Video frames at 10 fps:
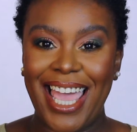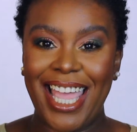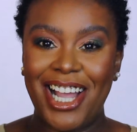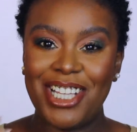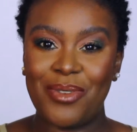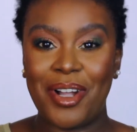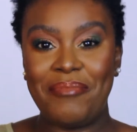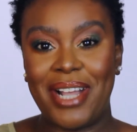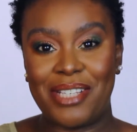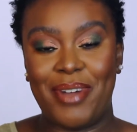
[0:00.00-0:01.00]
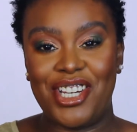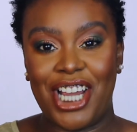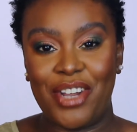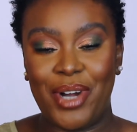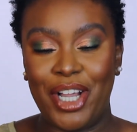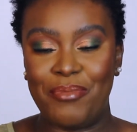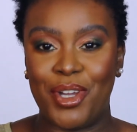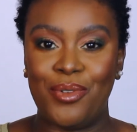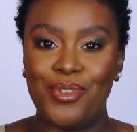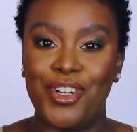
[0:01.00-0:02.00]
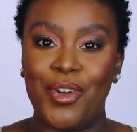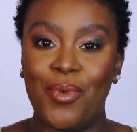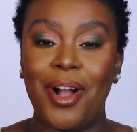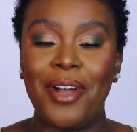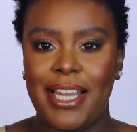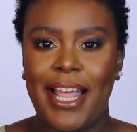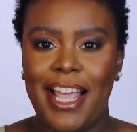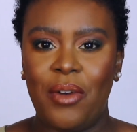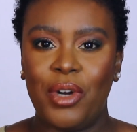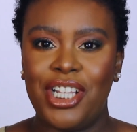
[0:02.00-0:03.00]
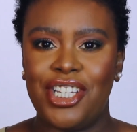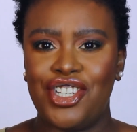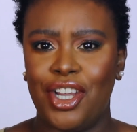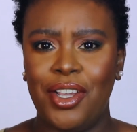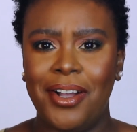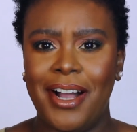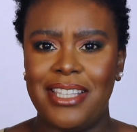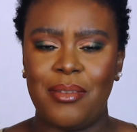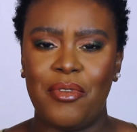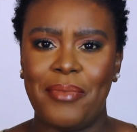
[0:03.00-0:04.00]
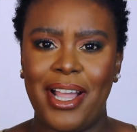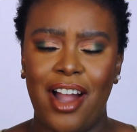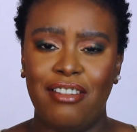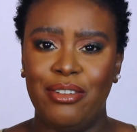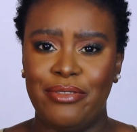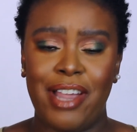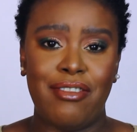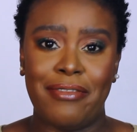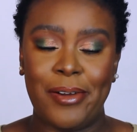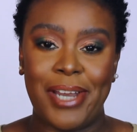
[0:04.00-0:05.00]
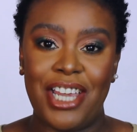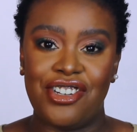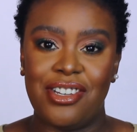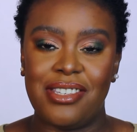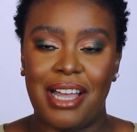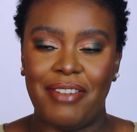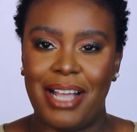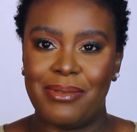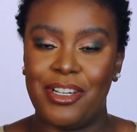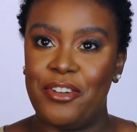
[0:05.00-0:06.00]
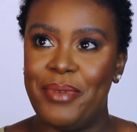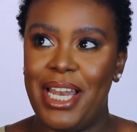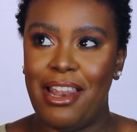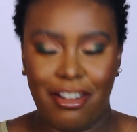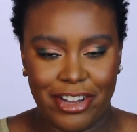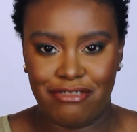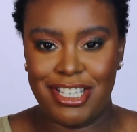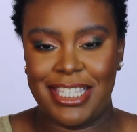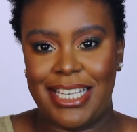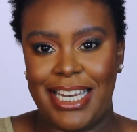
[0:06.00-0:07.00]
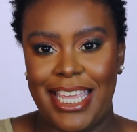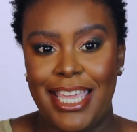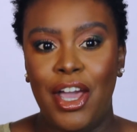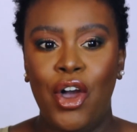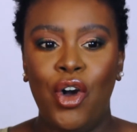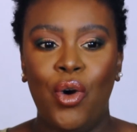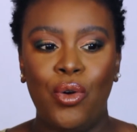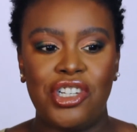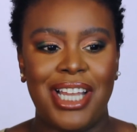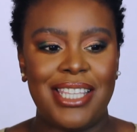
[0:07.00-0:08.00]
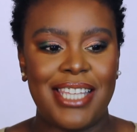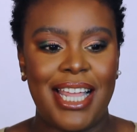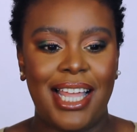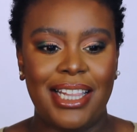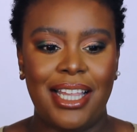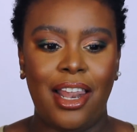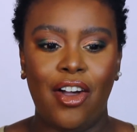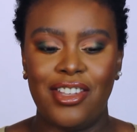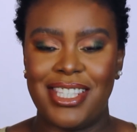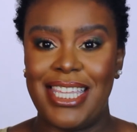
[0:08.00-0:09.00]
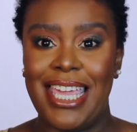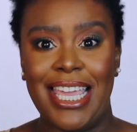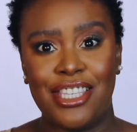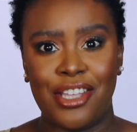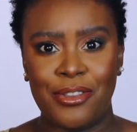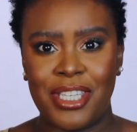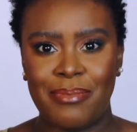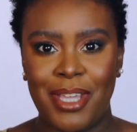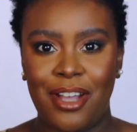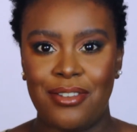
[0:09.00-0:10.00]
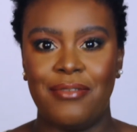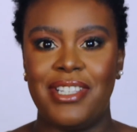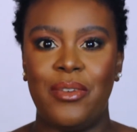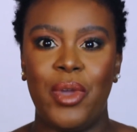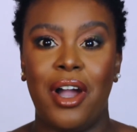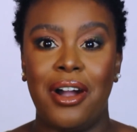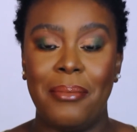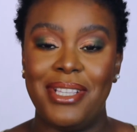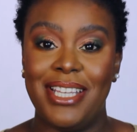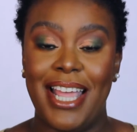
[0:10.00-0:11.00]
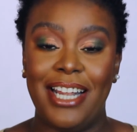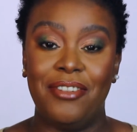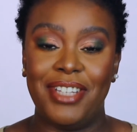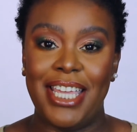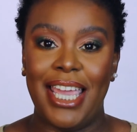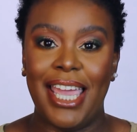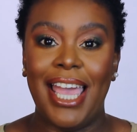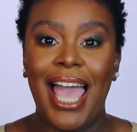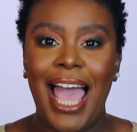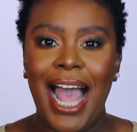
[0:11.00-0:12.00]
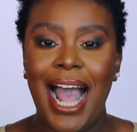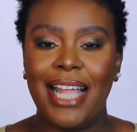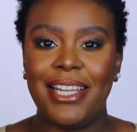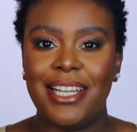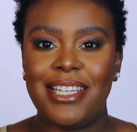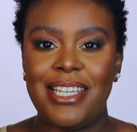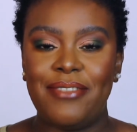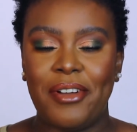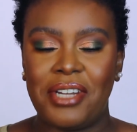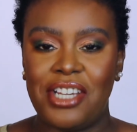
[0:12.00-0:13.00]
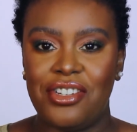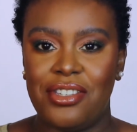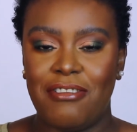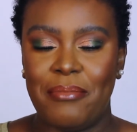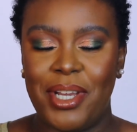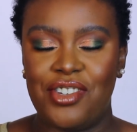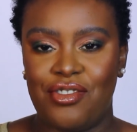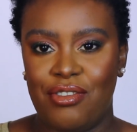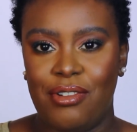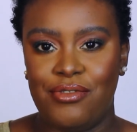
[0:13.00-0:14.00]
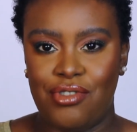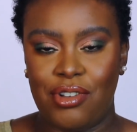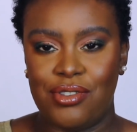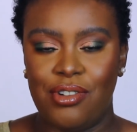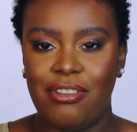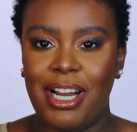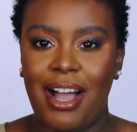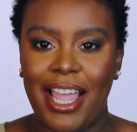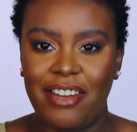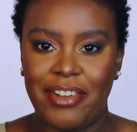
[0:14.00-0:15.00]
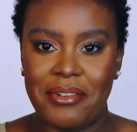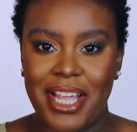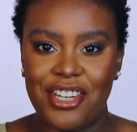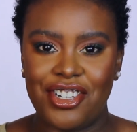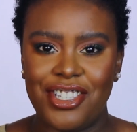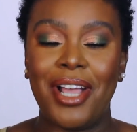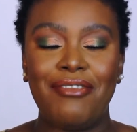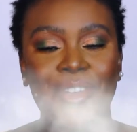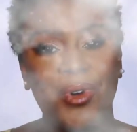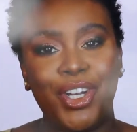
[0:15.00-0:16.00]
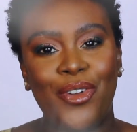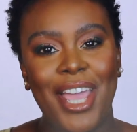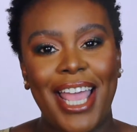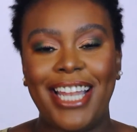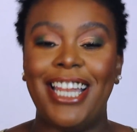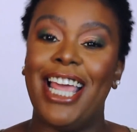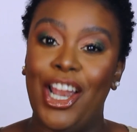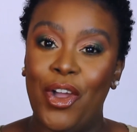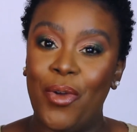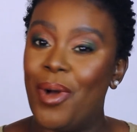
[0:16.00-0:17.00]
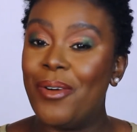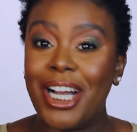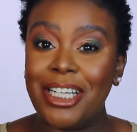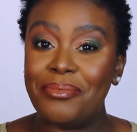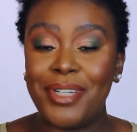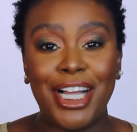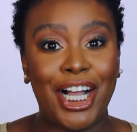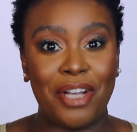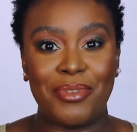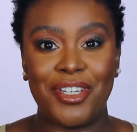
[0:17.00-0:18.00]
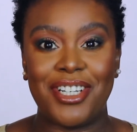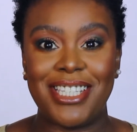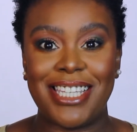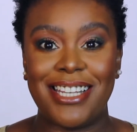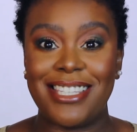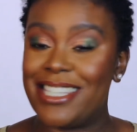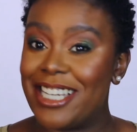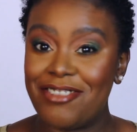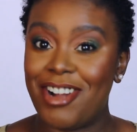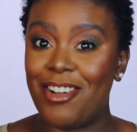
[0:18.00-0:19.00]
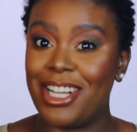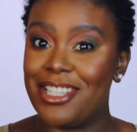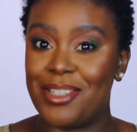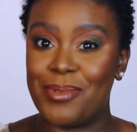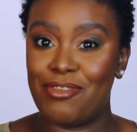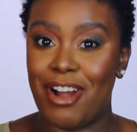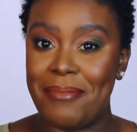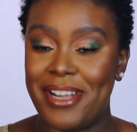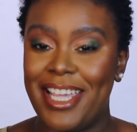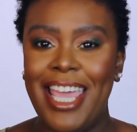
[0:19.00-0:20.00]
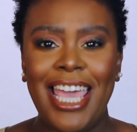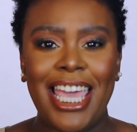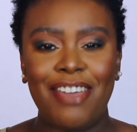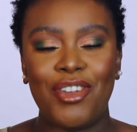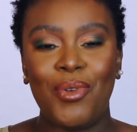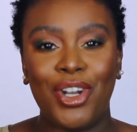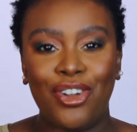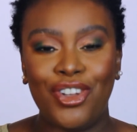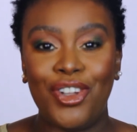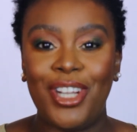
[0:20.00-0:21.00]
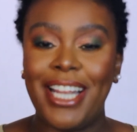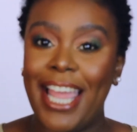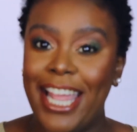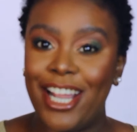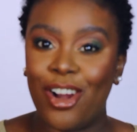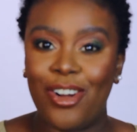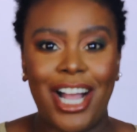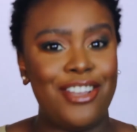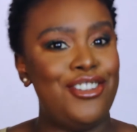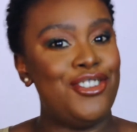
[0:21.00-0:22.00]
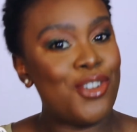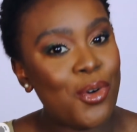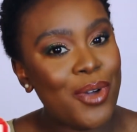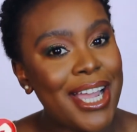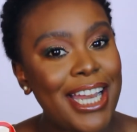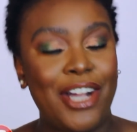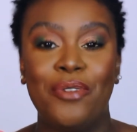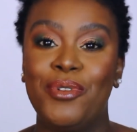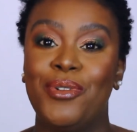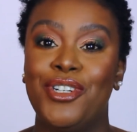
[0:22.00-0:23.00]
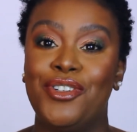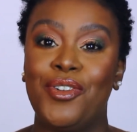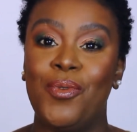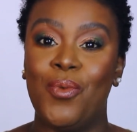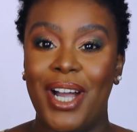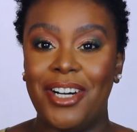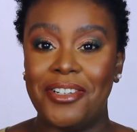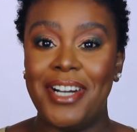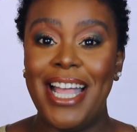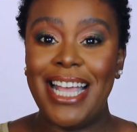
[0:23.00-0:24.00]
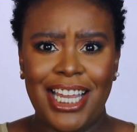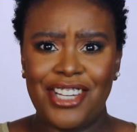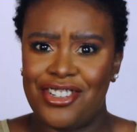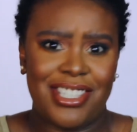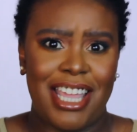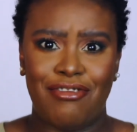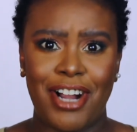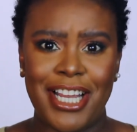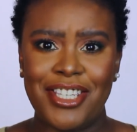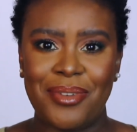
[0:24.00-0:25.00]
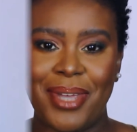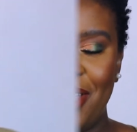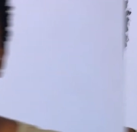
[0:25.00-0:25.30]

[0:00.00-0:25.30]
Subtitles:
Hey guys, welcome back to my channel. I hope you're all doing well. Today I wanted to show you guys some of my current favorite foundations that I've absolutely been loving recently, or shall I say like the last year, so to speak, because obviously we are coming to the end of the year. And these foundations are a mixture of drugstore and high-end foundations. If you are new here, then hello, welcome. Hope you consider sticking around and subscribing. If you are not new, then hey girl, how you doing? I hope you are doing well. Let's just get right into it.